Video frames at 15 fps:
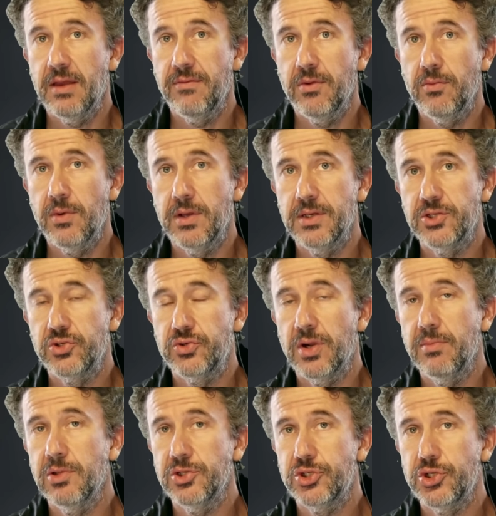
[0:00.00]
everyone
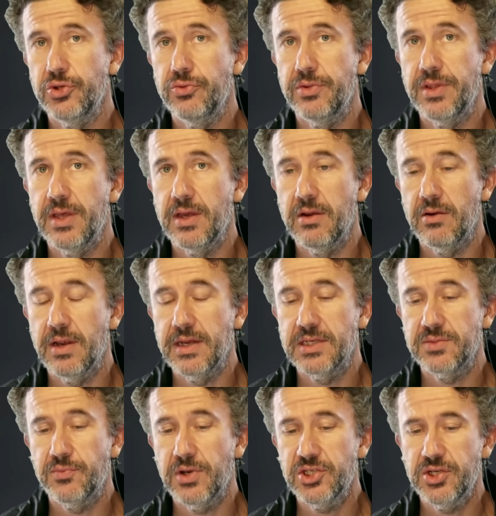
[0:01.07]
troubleshoot their
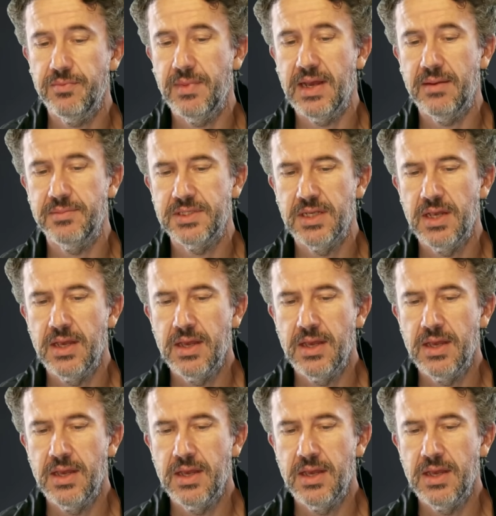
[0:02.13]
expression maps,